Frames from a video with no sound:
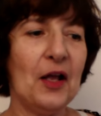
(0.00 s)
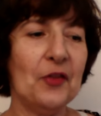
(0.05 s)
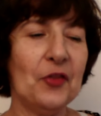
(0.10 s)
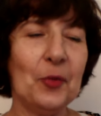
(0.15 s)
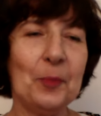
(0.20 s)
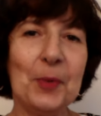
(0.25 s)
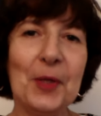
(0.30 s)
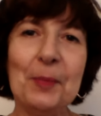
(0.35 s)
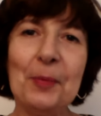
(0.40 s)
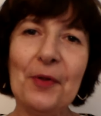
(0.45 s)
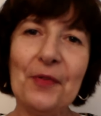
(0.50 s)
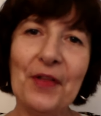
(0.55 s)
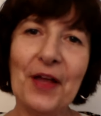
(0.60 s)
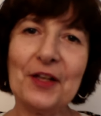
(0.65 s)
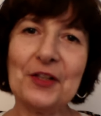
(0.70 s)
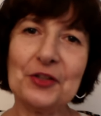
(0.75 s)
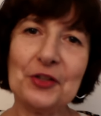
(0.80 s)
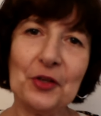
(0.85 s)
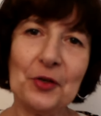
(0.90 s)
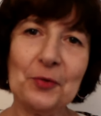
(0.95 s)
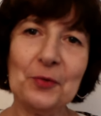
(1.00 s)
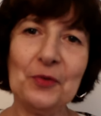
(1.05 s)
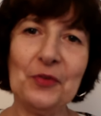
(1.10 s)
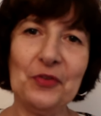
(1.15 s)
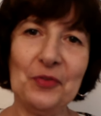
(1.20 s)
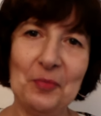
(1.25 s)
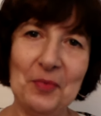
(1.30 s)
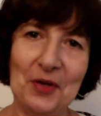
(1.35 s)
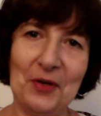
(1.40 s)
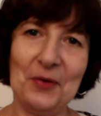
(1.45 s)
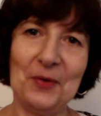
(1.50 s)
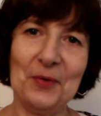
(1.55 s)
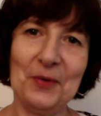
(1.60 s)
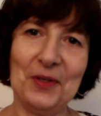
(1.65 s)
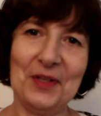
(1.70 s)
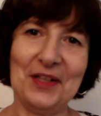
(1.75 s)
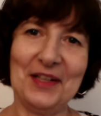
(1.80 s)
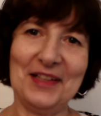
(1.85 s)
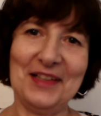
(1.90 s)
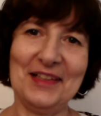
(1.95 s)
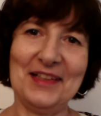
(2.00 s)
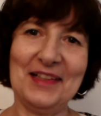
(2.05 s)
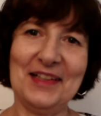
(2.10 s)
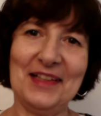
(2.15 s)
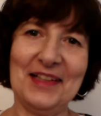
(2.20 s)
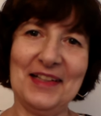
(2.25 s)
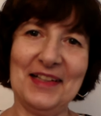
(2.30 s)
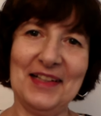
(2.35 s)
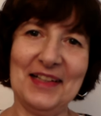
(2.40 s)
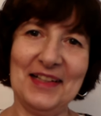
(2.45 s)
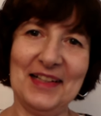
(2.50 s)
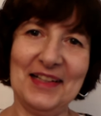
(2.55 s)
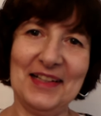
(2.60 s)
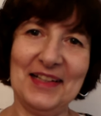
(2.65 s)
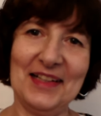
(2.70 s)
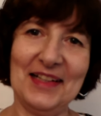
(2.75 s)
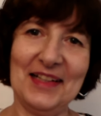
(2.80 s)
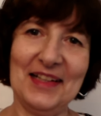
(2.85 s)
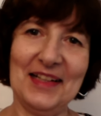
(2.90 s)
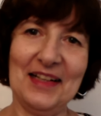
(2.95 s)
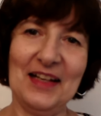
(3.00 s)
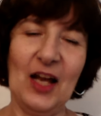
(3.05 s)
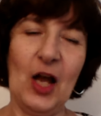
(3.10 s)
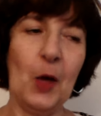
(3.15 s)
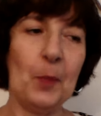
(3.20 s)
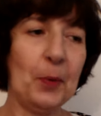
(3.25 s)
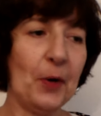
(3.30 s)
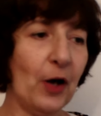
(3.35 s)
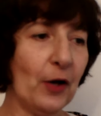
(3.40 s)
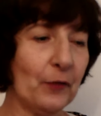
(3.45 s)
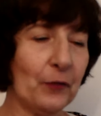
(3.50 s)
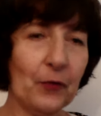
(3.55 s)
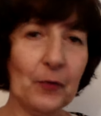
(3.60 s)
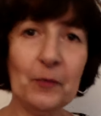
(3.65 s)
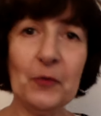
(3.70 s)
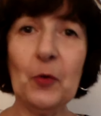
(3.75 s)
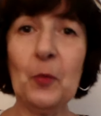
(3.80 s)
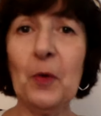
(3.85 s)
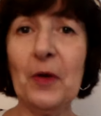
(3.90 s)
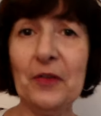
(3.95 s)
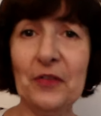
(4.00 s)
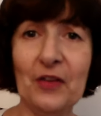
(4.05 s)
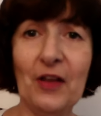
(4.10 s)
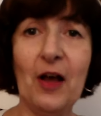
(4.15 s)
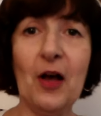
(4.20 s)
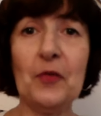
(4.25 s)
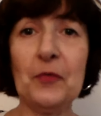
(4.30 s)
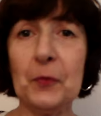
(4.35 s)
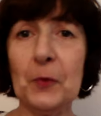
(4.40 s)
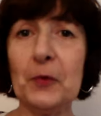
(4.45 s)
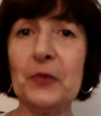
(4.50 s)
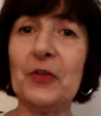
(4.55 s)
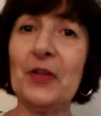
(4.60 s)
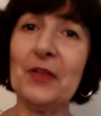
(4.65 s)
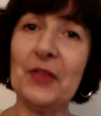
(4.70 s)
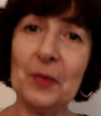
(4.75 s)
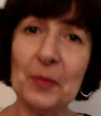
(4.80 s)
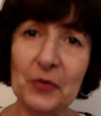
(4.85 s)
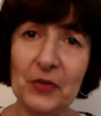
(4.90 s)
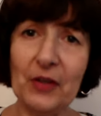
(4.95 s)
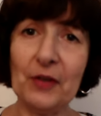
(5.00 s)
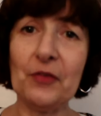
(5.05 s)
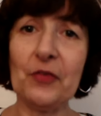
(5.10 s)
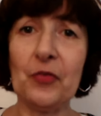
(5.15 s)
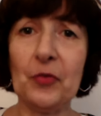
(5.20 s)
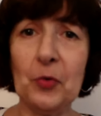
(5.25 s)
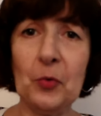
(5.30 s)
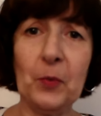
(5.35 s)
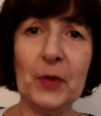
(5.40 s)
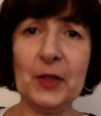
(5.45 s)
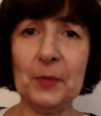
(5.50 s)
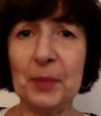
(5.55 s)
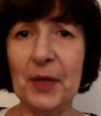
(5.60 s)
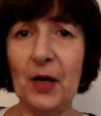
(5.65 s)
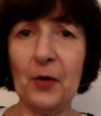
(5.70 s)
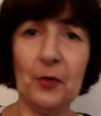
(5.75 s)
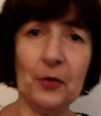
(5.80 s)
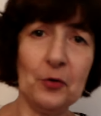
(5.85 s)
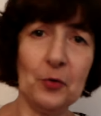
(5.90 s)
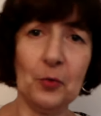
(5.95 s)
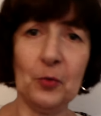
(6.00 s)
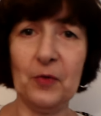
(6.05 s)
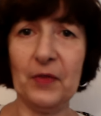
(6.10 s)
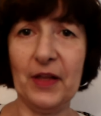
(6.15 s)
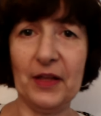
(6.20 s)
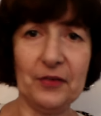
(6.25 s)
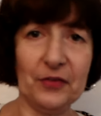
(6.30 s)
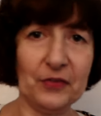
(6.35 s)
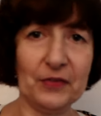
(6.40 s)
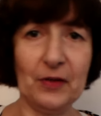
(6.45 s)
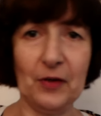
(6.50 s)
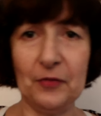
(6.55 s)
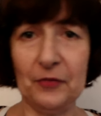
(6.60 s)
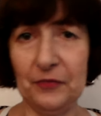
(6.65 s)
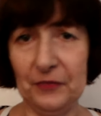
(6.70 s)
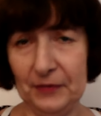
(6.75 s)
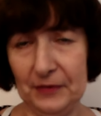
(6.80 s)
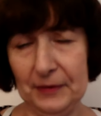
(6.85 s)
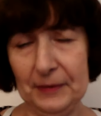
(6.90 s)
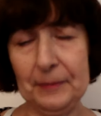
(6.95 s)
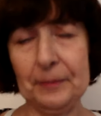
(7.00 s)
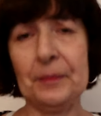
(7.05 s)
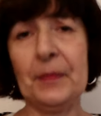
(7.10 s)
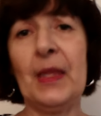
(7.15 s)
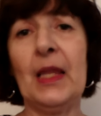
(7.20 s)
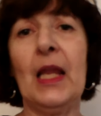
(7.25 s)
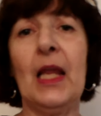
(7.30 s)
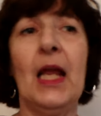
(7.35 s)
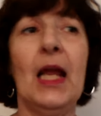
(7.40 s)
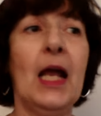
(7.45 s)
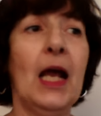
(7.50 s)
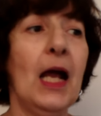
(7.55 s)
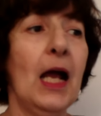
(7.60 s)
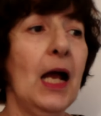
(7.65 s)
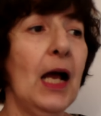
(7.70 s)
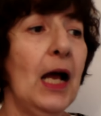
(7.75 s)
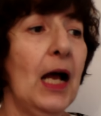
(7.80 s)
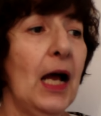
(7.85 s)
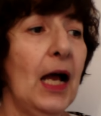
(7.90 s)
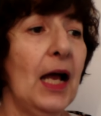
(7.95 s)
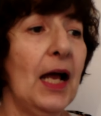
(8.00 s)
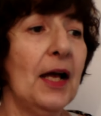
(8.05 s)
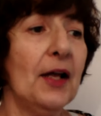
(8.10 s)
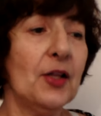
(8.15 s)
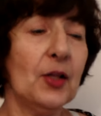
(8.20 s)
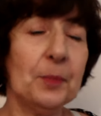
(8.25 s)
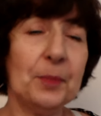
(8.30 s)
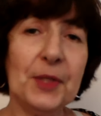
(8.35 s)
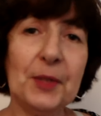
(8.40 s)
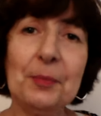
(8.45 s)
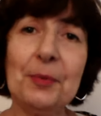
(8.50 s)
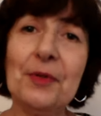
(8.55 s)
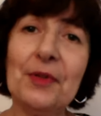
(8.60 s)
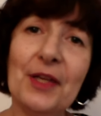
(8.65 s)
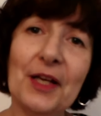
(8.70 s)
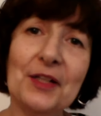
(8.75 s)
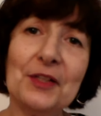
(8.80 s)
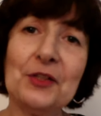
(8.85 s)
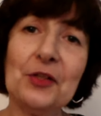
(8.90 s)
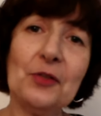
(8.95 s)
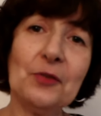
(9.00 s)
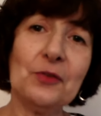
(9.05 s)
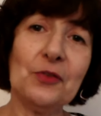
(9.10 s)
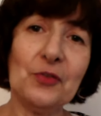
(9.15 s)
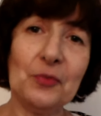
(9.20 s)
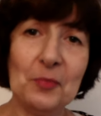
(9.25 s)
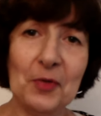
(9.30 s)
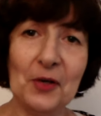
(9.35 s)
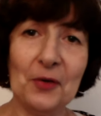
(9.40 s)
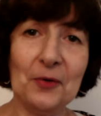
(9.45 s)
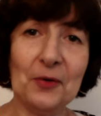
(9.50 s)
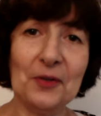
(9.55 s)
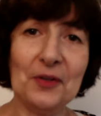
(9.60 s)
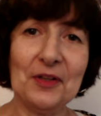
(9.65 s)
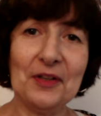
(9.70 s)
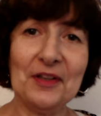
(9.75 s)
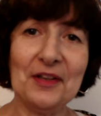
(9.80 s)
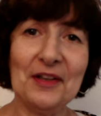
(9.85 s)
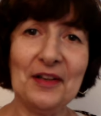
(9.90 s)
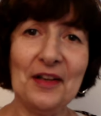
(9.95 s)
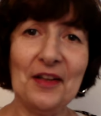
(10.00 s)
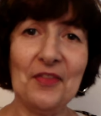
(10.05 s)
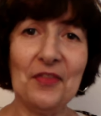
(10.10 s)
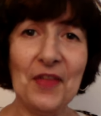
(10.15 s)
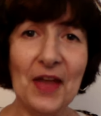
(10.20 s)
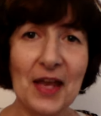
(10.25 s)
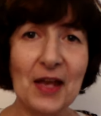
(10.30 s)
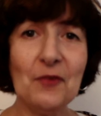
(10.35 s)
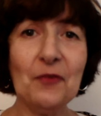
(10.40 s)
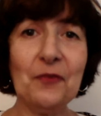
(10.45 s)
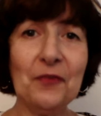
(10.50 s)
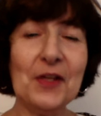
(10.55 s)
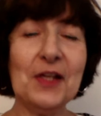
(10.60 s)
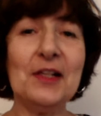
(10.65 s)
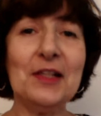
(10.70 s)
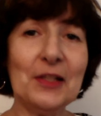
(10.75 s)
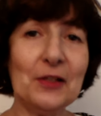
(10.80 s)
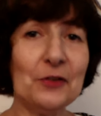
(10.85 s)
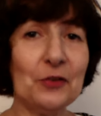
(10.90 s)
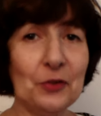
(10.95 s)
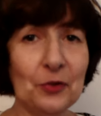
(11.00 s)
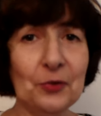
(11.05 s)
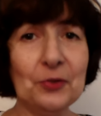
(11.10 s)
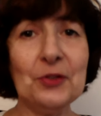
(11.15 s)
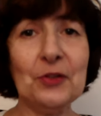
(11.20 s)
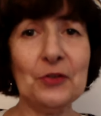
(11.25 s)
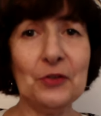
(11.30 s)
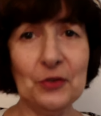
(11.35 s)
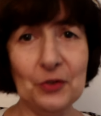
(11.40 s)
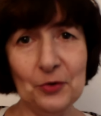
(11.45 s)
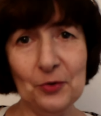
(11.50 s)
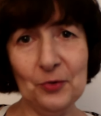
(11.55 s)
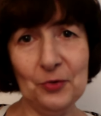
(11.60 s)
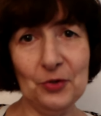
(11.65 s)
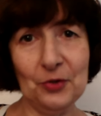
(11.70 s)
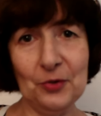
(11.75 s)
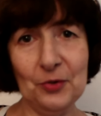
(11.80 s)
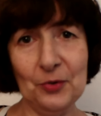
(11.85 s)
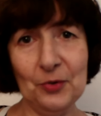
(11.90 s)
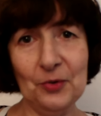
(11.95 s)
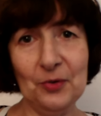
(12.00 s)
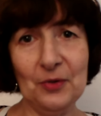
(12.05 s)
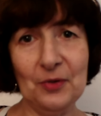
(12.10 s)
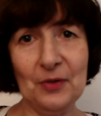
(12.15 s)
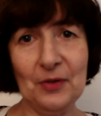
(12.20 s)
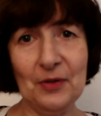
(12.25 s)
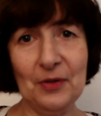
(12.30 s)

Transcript: the people that don't smoke, apart from the ones that are forcing themselves through willpower and all that stuff, the people that don't smoke, they feel as good as you do